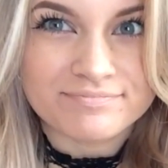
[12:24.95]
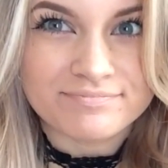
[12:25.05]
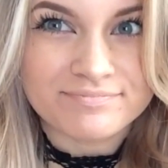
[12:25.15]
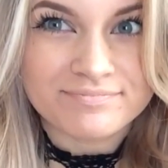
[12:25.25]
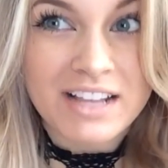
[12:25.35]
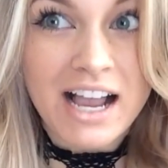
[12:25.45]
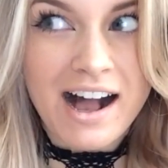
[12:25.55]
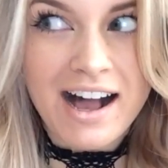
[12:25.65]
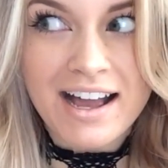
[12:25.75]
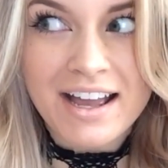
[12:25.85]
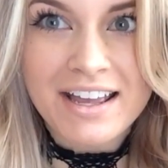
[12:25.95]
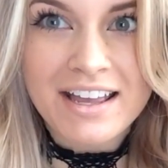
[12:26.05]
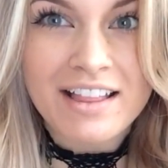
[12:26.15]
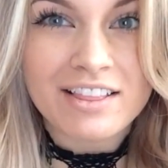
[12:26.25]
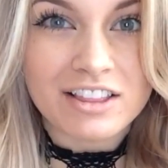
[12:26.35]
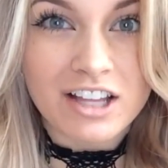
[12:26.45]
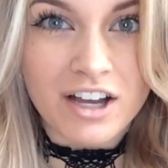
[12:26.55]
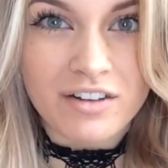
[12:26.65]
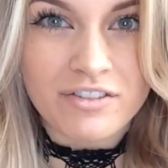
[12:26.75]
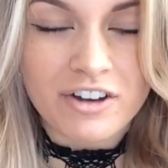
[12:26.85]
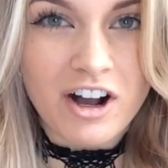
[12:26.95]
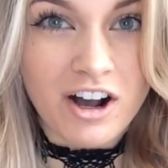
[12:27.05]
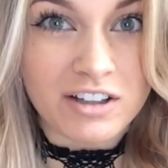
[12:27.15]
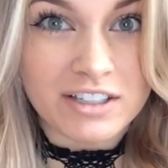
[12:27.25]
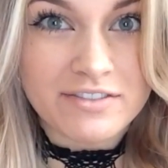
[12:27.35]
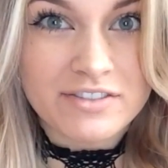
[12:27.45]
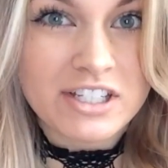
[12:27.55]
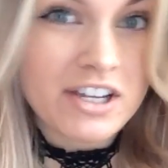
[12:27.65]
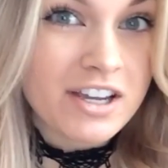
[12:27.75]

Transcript: um, I love olives.